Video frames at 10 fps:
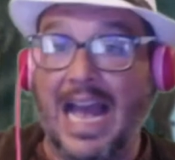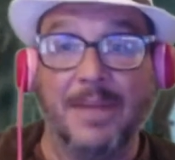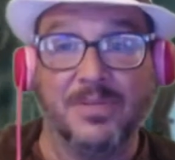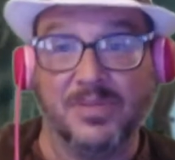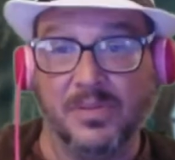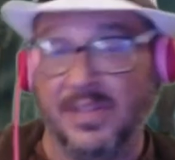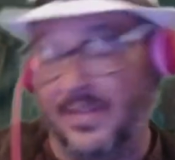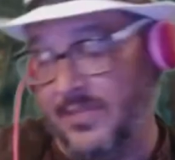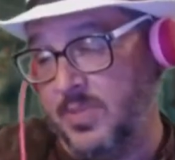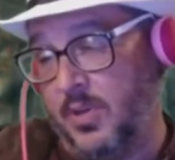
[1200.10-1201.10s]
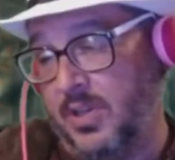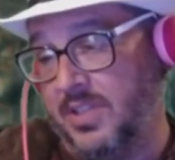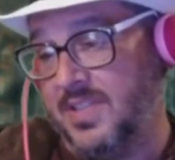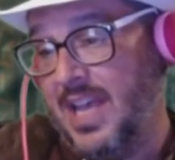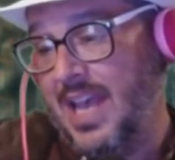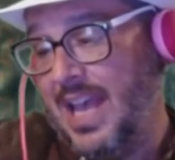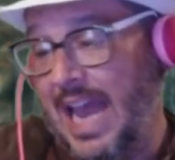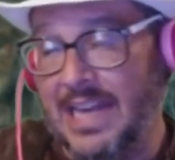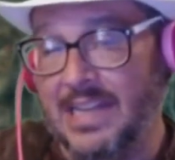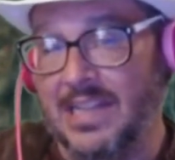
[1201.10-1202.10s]
absolutely love these books,
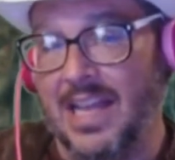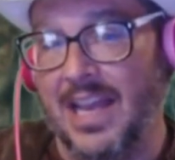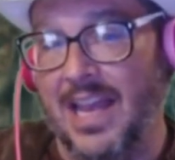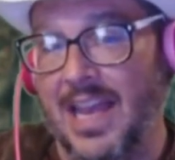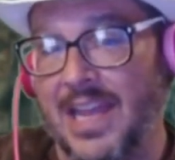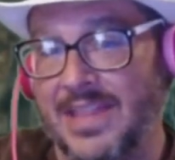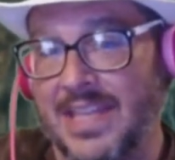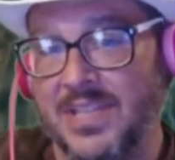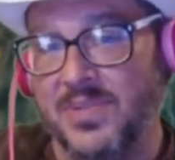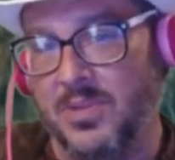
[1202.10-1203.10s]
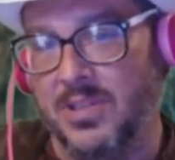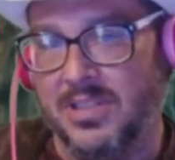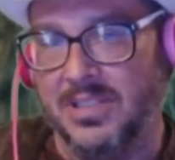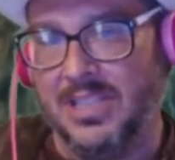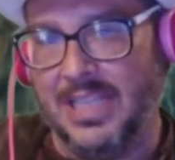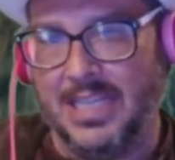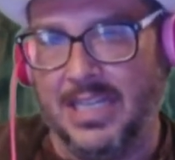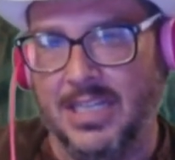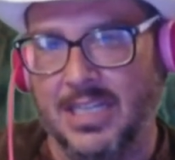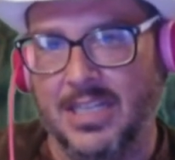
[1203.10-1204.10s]
and these were like
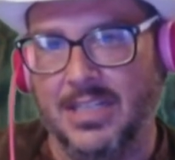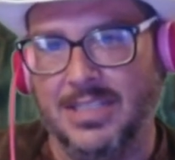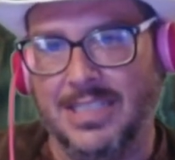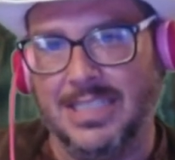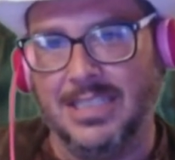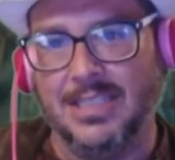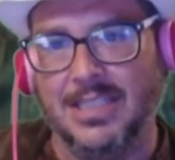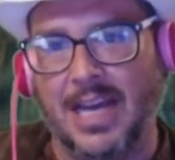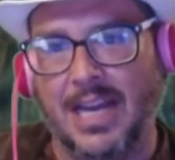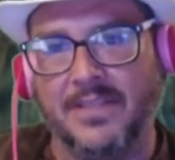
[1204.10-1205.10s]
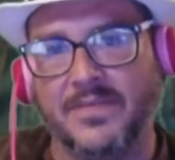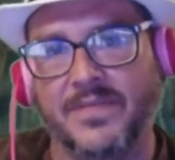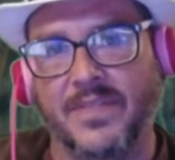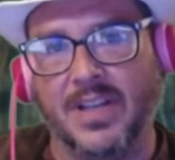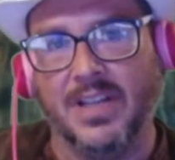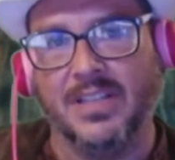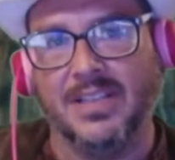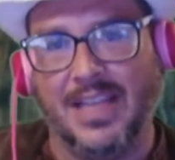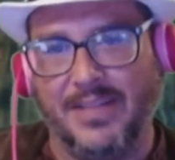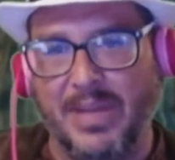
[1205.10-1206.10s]
a lot
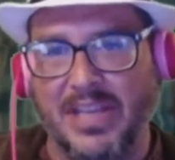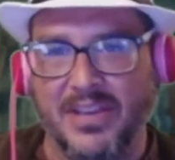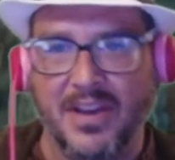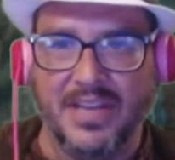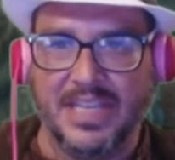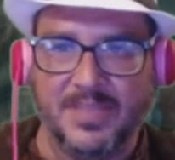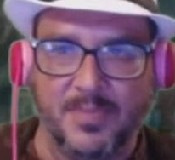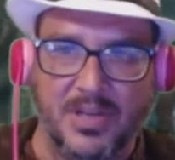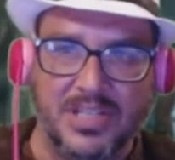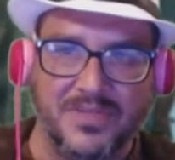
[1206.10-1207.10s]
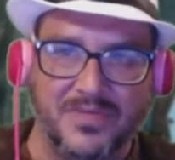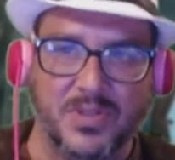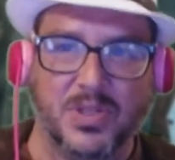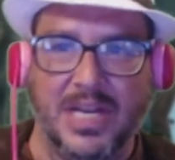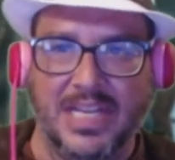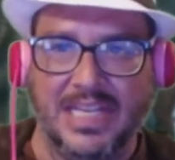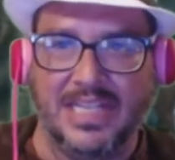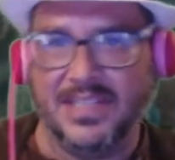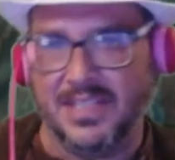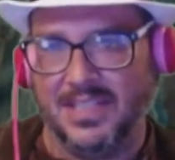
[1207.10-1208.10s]
of my young inspiration for trying to get
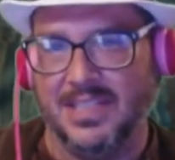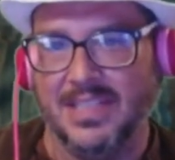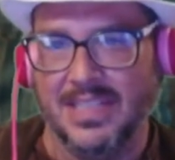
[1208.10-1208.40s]
into